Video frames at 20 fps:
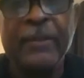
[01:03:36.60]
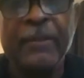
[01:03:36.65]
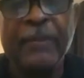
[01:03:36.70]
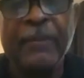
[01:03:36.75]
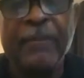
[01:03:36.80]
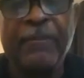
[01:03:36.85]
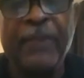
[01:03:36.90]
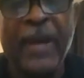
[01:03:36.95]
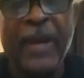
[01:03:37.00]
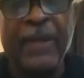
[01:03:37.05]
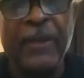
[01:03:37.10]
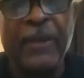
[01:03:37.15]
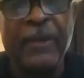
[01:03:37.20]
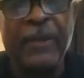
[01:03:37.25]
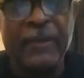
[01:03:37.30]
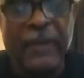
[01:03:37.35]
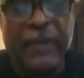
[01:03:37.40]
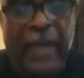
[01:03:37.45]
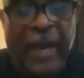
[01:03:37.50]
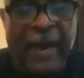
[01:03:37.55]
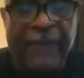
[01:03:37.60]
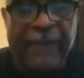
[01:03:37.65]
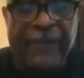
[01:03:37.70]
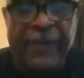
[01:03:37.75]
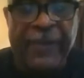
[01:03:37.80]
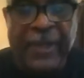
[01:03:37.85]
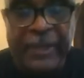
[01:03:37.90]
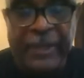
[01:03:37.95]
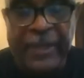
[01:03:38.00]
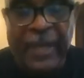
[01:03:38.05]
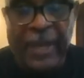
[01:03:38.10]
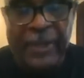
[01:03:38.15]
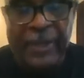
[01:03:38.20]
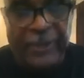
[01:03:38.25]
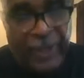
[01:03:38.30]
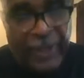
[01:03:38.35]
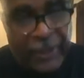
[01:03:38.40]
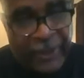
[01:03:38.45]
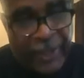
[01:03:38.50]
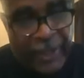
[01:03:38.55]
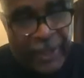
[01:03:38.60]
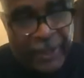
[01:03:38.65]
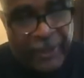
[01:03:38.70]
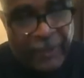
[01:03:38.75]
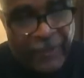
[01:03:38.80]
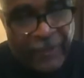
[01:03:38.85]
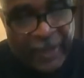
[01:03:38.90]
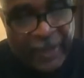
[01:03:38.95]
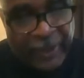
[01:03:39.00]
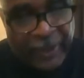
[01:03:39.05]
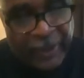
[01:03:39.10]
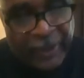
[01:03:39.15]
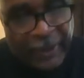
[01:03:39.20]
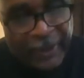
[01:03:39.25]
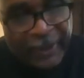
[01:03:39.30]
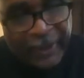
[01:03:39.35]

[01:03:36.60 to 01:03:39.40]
Brother Africa tells us, interestingly,